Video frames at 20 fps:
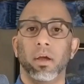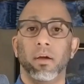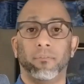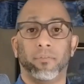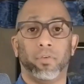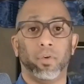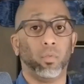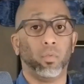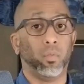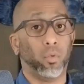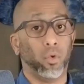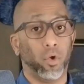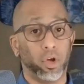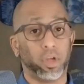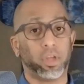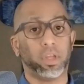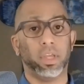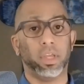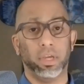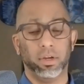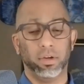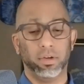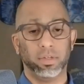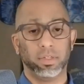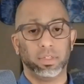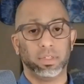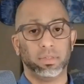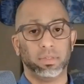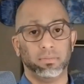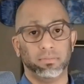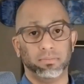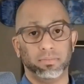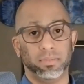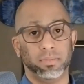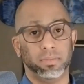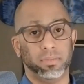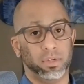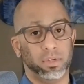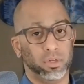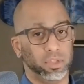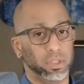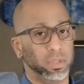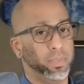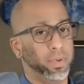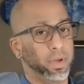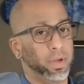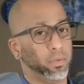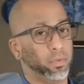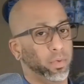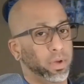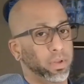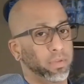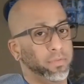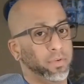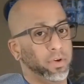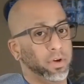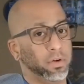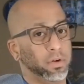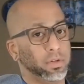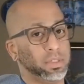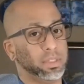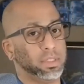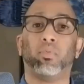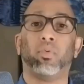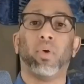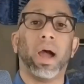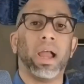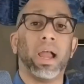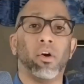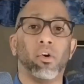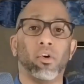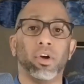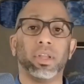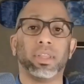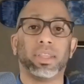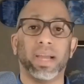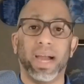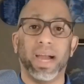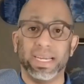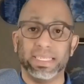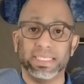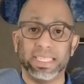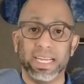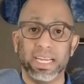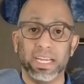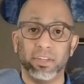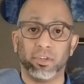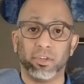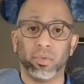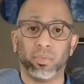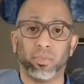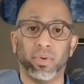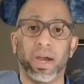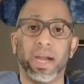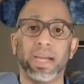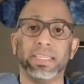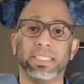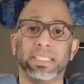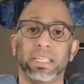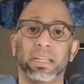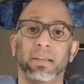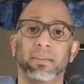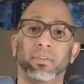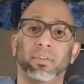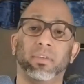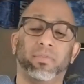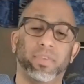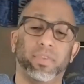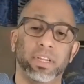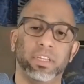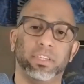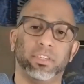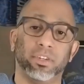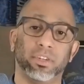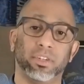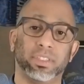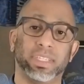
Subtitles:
For work use, here's the big one, folks. Prioritize enterprise-level features